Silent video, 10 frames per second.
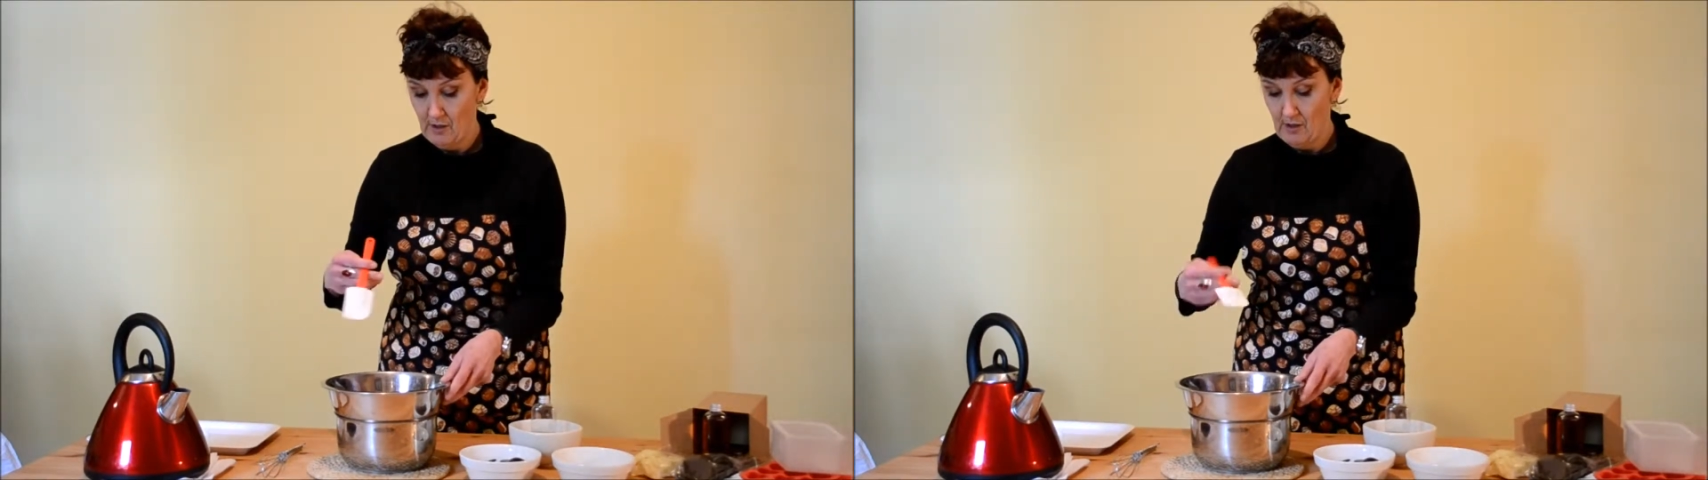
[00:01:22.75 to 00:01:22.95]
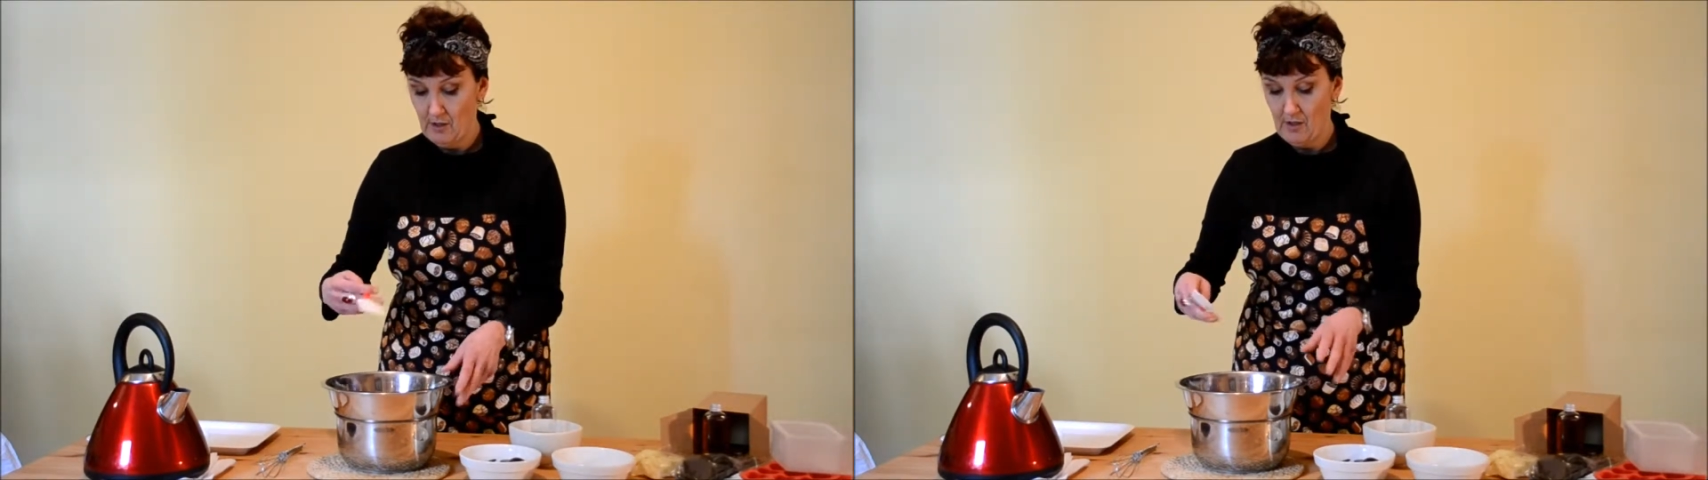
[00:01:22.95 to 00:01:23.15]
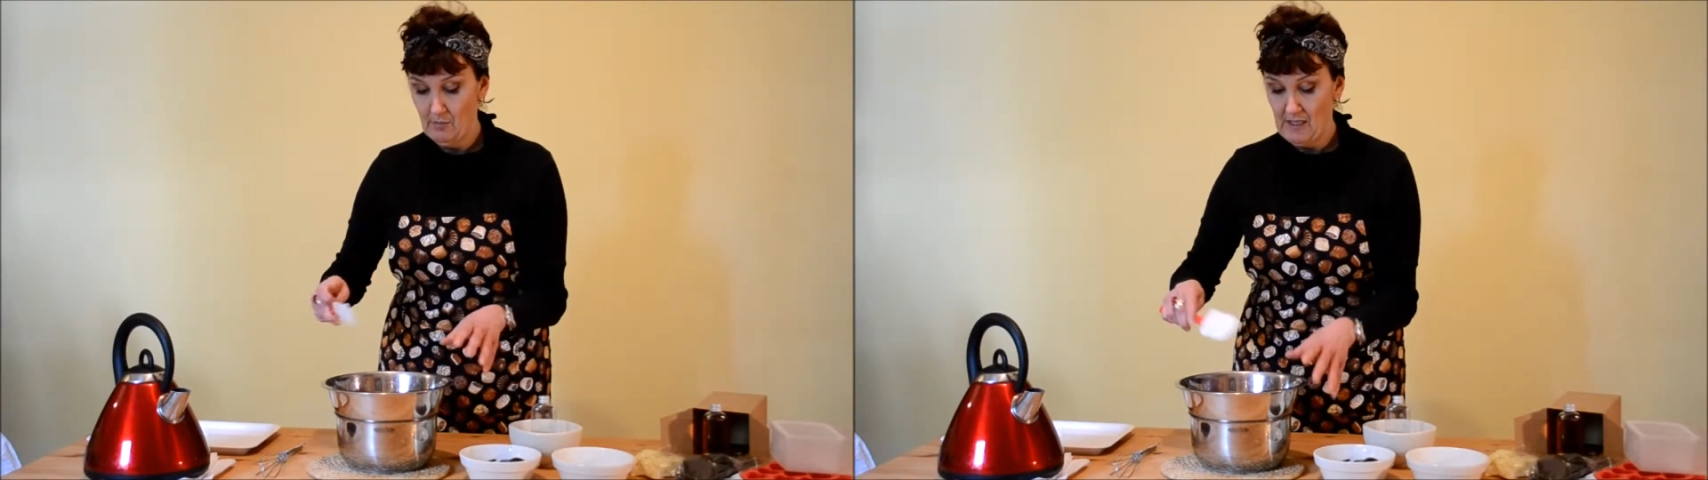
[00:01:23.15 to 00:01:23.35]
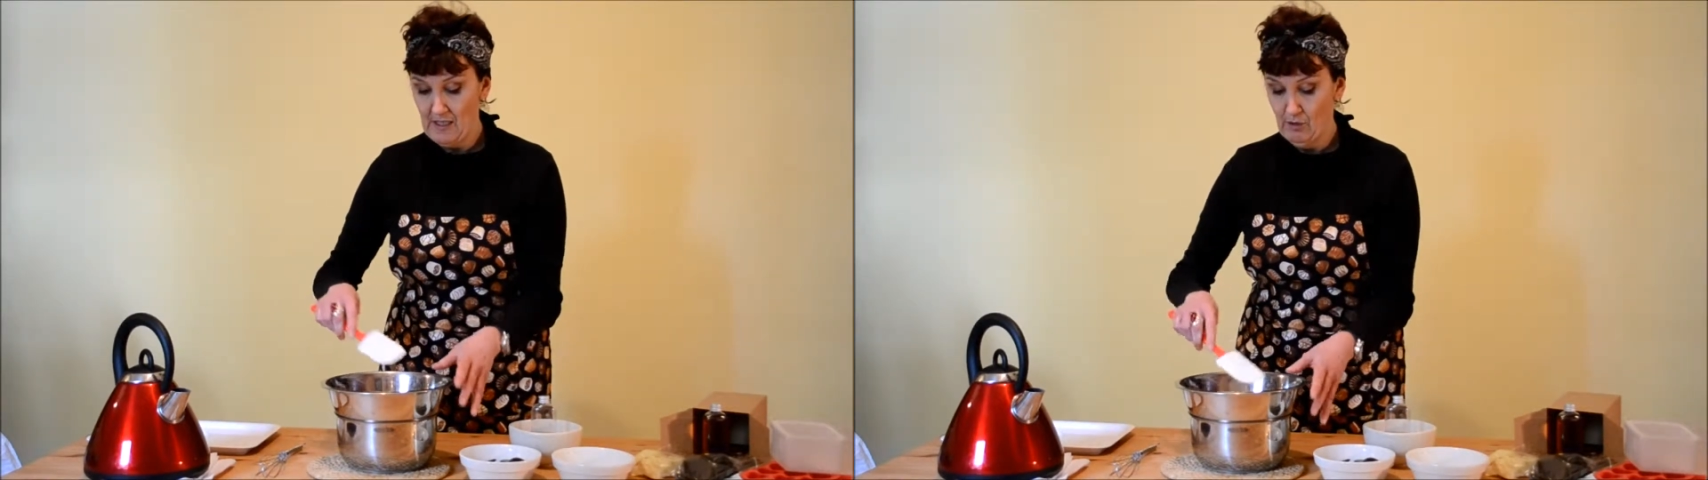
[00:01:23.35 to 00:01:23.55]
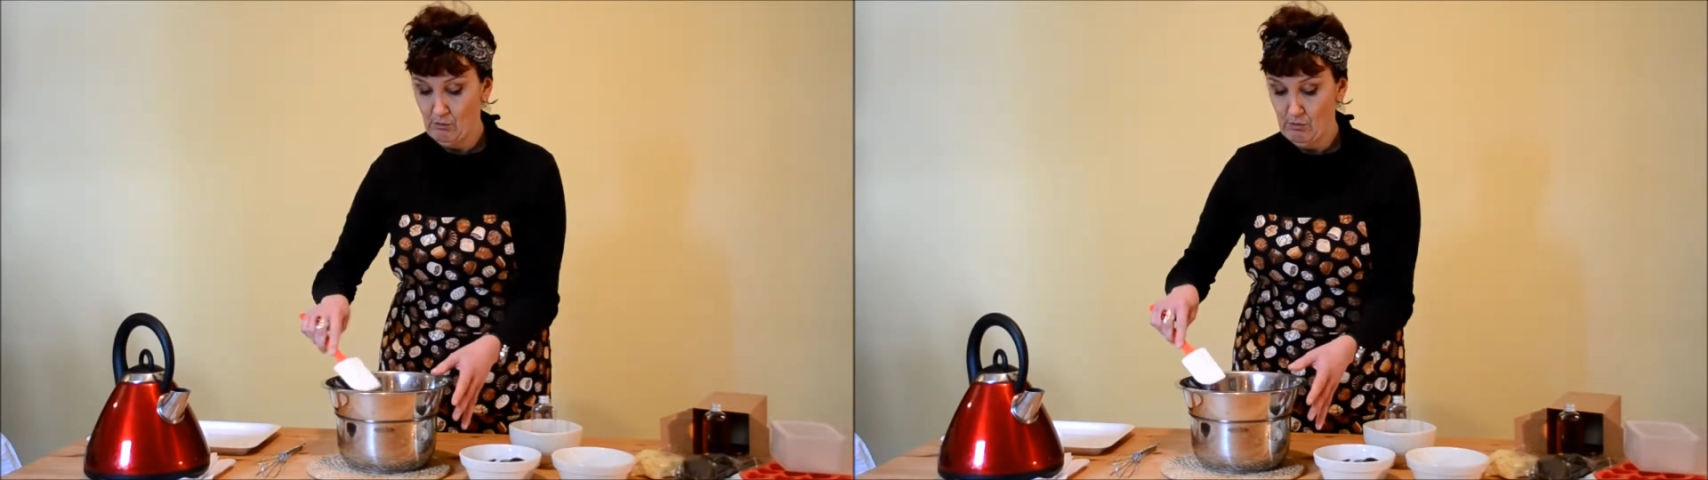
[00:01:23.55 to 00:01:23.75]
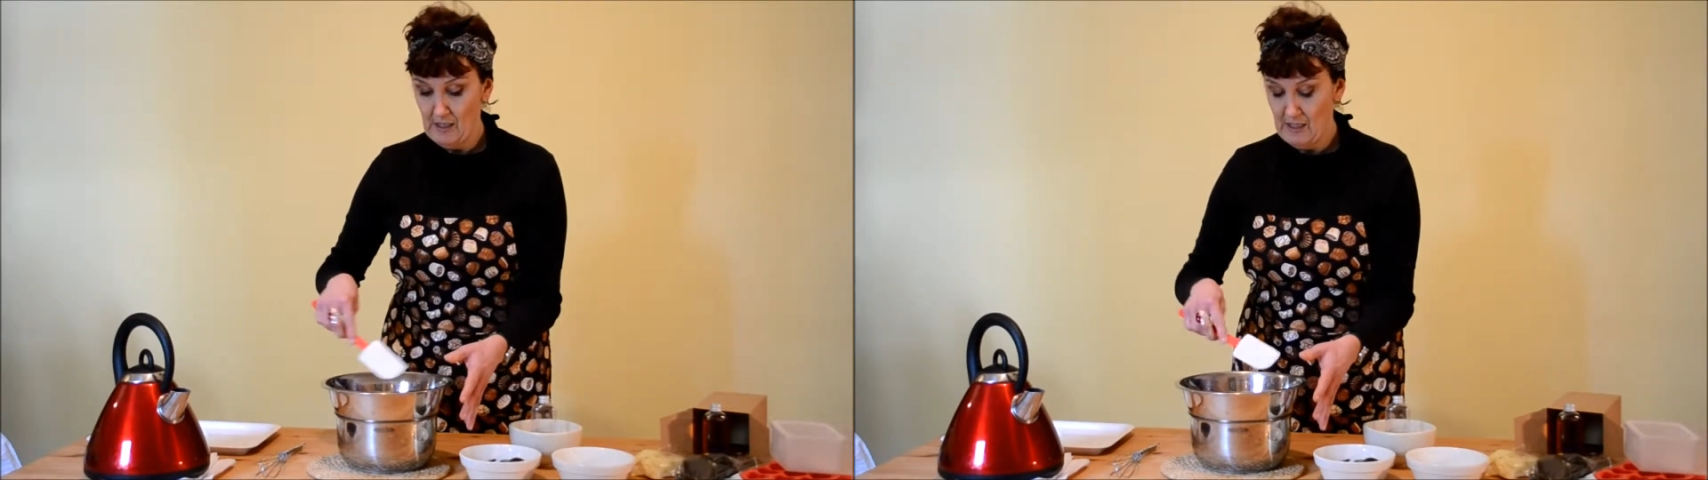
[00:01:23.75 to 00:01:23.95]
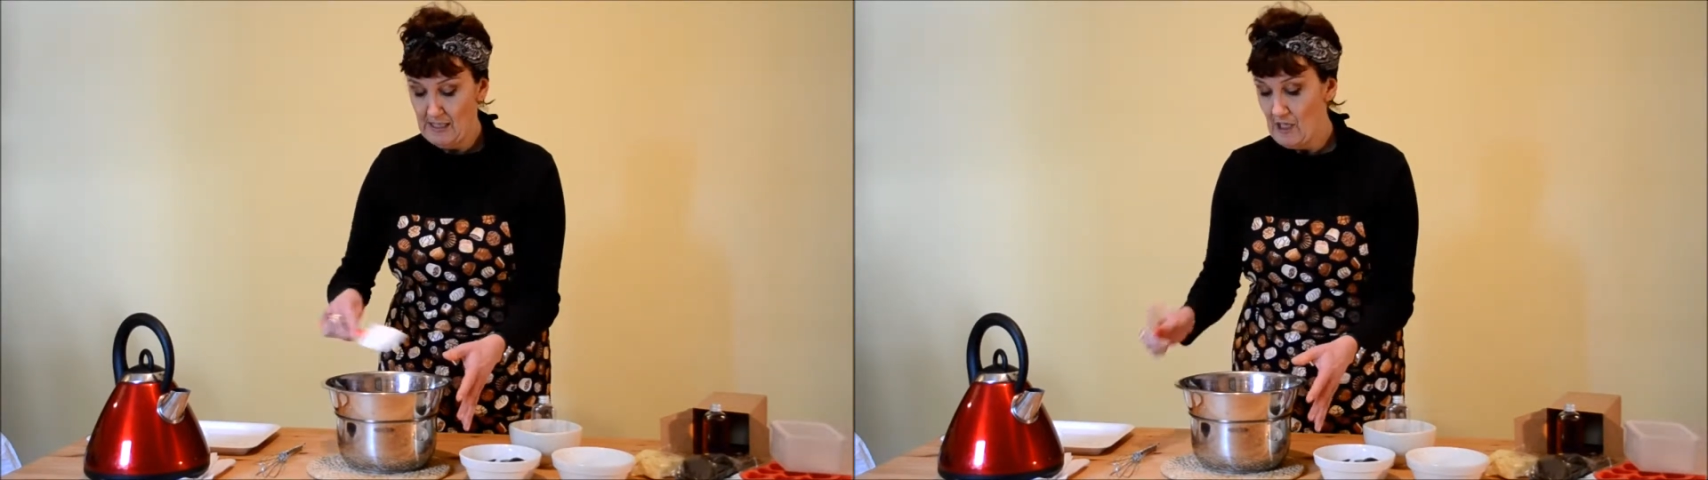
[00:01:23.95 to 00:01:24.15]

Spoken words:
so we get a really